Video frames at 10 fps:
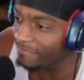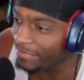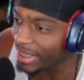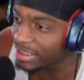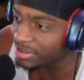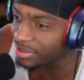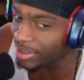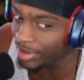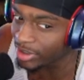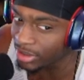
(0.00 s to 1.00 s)
if niggas
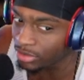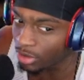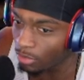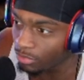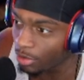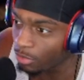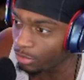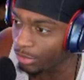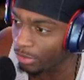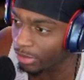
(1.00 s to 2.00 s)
literally don't know
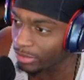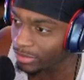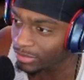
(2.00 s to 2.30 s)
who you are?